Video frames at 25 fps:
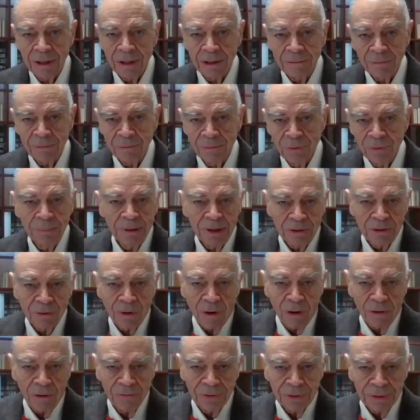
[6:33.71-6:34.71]
Women are
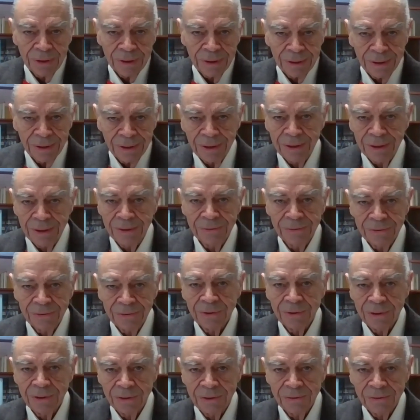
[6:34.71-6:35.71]
often listed
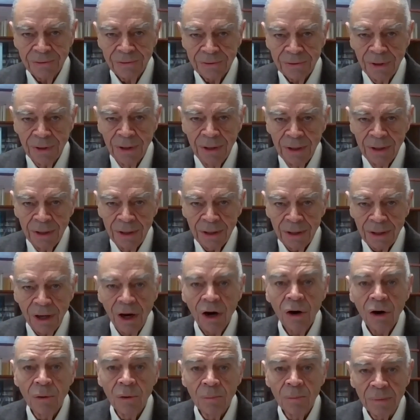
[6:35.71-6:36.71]
as a
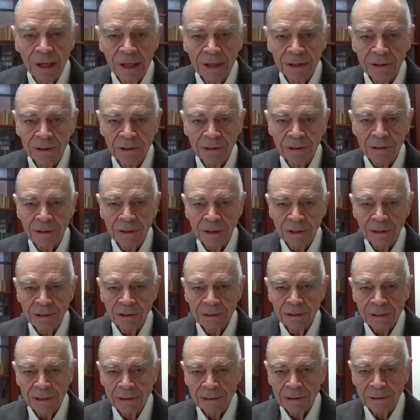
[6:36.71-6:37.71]
homemaker or a
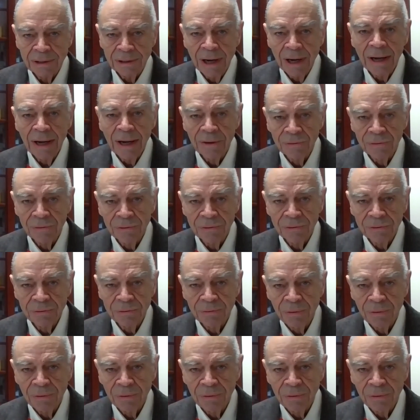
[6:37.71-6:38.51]
housewife.